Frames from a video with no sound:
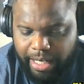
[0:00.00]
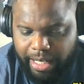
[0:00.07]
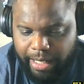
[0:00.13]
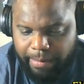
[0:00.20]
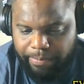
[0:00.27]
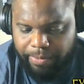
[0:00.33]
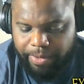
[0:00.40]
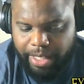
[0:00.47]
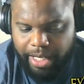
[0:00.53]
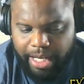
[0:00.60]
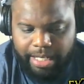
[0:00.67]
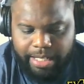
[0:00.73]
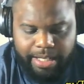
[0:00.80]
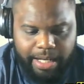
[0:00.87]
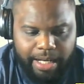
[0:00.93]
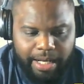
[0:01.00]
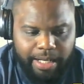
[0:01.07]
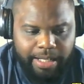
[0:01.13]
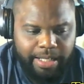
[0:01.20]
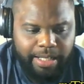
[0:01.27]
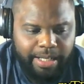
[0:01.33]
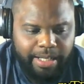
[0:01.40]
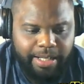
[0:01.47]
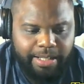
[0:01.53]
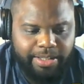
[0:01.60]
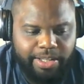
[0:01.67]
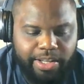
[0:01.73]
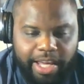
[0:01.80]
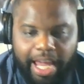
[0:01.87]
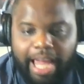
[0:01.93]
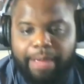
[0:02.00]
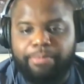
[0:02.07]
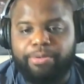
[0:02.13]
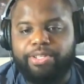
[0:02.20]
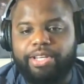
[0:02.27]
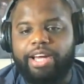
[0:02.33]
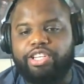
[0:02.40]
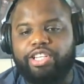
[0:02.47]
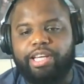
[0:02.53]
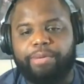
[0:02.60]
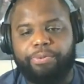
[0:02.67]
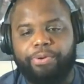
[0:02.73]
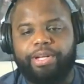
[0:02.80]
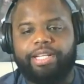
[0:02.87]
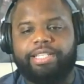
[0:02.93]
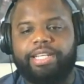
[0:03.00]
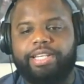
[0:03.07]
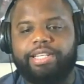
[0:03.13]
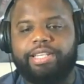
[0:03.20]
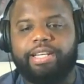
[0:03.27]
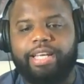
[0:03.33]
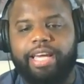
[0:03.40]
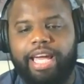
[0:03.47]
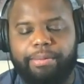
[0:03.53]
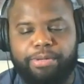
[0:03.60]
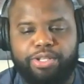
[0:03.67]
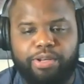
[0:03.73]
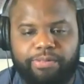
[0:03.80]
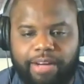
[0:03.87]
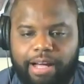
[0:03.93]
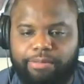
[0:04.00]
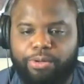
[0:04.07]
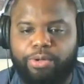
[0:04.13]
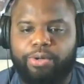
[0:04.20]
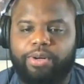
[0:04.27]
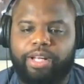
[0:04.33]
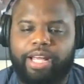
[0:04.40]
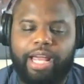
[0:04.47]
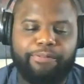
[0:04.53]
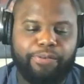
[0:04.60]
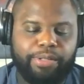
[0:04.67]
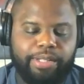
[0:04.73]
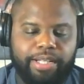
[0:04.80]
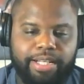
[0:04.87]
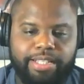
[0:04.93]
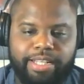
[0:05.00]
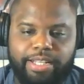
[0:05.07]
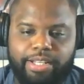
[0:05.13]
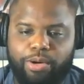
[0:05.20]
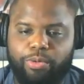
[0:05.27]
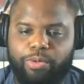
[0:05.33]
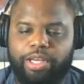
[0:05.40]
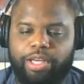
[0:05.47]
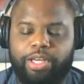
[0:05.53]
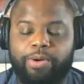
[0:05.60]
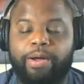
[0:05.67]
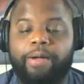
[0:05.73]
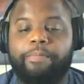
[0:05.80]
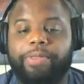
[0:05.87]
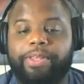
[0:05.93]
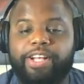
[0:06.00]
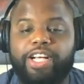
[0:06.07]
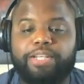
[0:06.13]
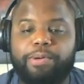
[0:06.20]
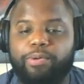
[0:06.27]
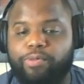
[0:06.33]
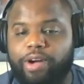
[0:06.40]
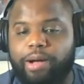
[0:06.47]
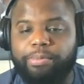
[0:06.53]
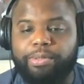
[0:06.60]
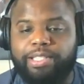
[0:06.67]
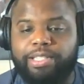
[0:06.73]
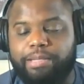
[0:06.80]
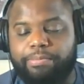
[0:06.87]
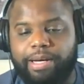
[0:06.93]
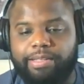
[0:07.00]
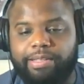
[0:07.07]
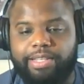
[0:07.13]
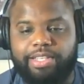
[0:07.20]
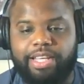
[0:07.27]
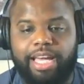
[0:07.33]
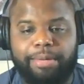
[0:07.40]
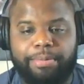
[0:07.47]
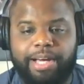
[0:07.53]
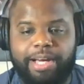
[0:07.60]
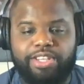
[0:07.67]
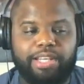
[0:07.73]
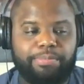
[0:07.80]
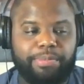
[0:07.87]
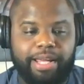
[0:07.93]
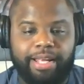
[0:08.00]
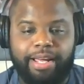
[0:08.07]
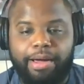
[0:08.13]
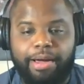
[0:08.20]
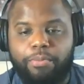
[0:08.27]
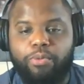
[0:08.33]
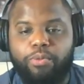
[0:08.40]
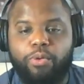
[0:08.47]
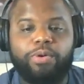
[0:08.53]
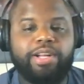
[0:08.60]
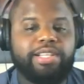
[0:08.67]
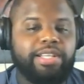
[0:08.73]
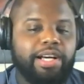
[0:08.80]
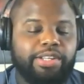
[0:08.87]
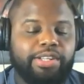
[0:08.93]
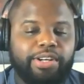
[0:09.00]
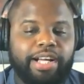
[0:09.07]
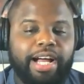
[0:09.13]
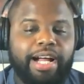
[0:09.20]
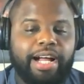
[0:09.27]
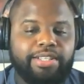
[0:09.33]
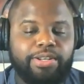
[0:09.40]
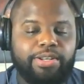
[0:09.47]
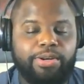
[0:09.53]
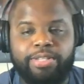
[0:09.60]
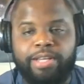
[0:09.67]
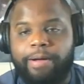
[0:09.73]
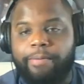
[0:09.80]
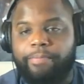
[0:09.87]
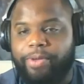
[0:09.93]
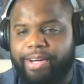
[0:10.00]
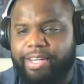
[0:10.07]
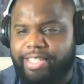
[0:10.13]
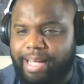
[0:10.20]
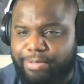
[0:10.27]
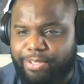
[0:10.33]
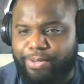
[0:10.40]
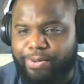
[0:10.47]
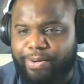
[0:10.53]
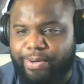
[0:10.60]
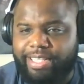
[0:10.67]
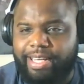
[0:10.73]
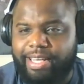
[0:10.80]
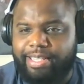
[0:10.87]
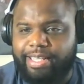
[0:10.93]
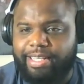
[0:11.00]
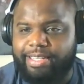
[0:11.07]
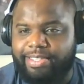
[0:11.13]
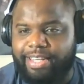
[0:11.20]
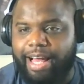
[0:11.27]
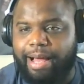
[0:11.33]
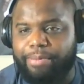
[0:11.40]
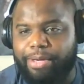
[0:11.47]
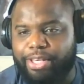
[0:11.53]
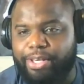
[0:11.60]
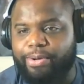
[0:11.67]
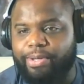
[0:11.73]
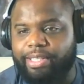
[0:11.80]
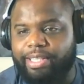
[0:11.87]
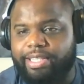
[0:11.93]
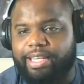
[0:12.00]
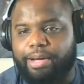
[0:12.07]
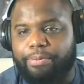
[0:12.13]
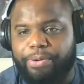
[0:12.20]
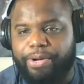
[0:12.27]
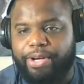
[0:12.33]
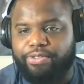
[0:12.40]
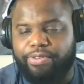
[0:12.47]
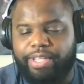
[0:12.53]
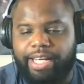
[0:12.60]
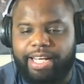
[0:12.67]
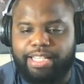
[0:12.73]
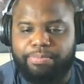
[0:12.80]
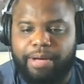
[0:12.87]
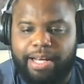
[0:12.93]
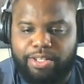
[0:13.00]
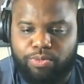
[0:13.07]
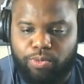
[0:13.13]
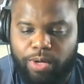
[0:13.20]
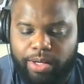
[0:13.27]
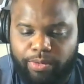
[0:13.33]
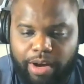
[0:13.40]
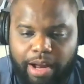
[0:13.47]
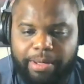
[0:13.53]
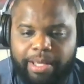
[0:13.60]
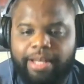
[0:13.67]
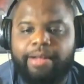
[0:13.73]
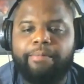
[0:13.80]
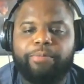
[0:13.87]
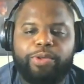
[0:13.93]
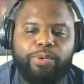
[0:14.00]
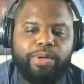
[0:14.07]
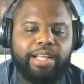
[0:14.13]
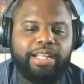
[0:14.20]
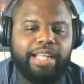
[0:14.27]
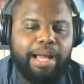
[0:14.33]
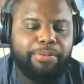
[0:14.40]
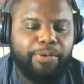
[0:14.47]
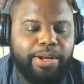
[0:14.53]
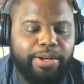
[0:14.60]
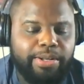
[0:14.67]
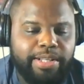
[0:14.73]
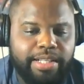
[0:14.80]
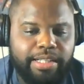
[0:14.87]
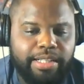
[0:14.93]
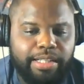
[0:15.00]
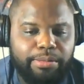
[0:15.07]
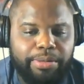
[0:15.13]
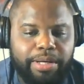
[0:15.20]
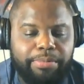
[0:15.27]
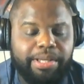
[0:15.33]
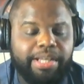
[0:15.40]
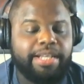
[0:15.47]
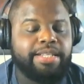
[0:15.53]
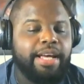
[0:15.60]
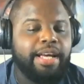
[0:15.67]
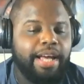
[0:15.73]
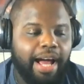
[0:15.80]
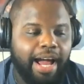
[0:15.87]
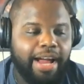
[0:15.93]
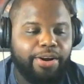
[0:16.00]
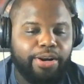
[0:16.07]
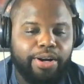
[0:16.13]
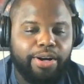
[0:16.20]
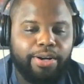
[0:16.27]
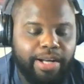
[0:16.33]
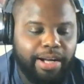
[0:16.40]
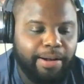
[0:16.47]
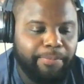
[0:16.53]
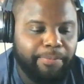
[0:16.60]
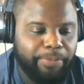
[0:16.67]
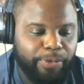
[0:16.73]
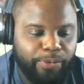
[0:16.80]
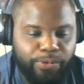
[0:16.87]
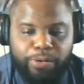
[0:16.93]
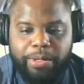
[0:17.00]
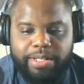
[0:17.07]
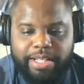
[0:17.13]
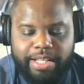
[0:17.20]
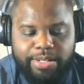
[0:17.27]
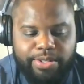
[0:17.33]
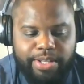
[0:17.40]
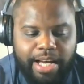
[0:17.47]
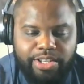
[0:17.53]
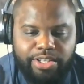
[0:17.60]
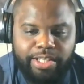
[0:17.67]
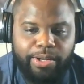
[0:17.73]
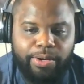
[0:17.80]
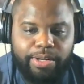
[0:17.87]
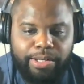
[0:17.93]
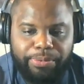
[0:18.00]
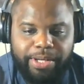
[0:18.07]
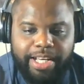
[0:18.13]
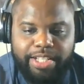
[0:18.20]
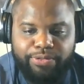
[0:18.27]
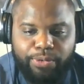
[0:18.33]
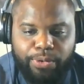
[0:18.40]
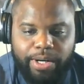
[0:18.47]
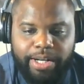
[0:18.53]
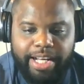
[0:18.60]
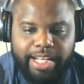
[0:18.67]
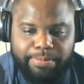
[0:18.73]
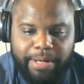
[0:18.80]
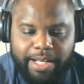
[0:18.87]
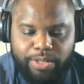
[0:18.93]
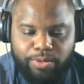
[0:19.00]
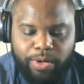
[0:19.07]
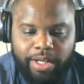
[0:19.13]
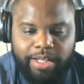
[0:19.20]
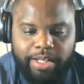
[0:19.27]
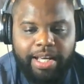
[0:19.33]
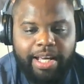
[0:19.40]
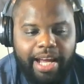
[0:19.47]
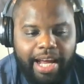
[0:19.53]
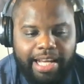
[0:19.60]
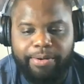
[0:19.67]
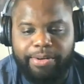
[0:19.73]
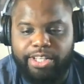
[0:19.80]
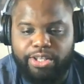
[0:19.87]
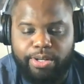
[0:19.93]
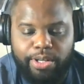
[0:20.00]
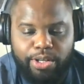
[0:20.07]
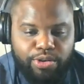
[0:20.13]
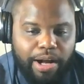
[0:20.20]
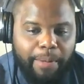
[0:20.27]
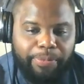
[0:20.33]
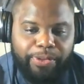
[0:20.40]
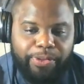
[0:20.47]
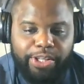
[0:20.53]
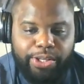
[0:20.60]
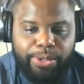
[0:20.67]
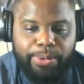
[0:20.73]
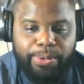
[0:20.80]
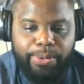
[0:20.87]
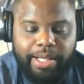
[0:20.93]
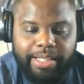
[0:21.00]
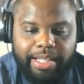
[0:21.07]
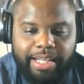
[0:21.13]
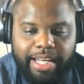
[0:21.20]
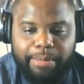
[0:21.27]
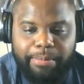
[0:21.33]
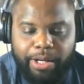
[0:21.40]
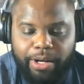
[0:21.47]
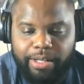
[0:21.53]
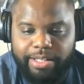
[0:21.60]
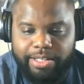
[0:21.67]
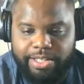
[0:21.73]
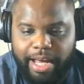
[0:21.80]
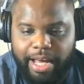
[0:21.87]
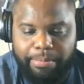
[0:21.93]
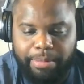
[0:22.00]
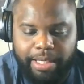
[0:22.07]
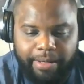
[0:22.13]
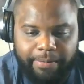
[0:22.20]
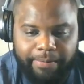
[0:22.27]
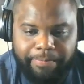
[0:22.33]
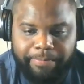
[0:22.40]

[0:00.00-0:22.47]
Um, and uh, the game was actually a pretty decent game, a survival horror game for the Nintendo Wii U. And there's been rumblings about this game actually being ported to other consoles. And our top story says that Zombie U listing appears for the Xbox One. Robbie, you want to elaborate on this a little bit? Because I heard uh, rumors that this is actually going to P S four and Xbox One, and they were just going to drop the U in the name and call it Zombie.